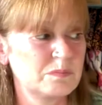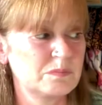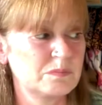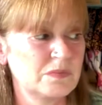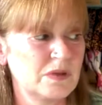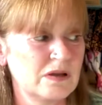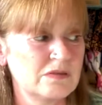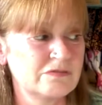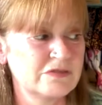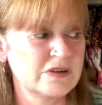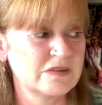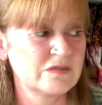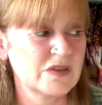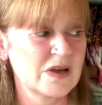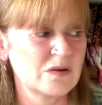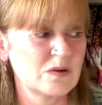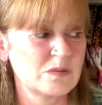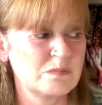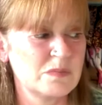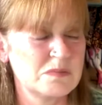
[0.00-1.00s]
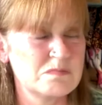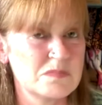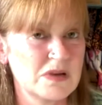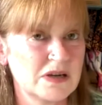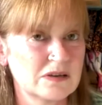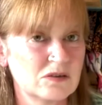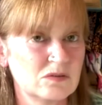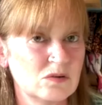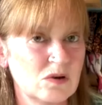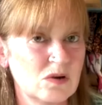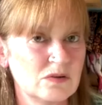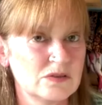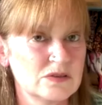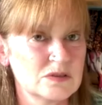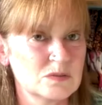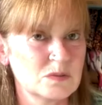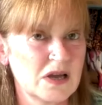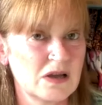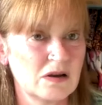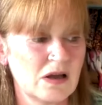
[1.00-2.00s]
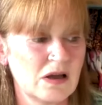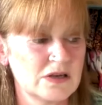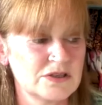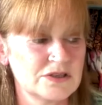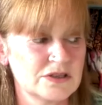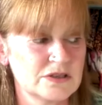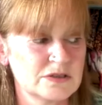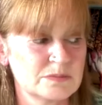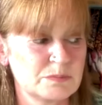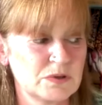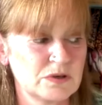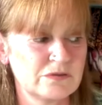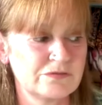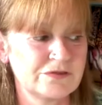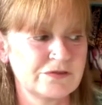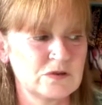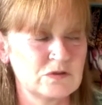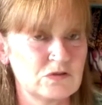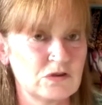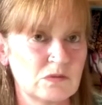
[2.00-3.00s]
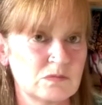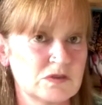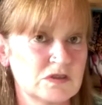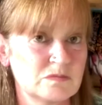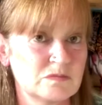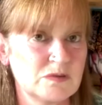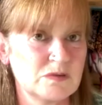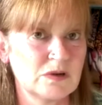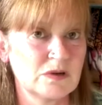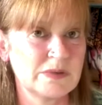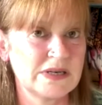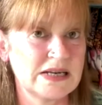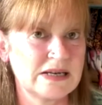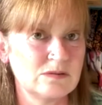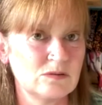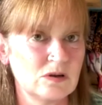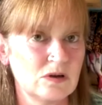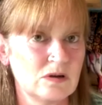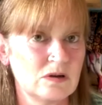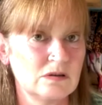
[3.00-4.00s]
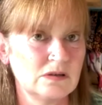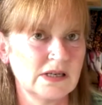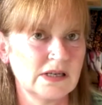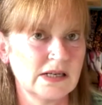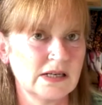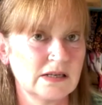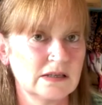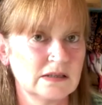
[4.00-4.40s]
I found that with mint macaron as well. I just put a few drops of me rubbing alcohol in it.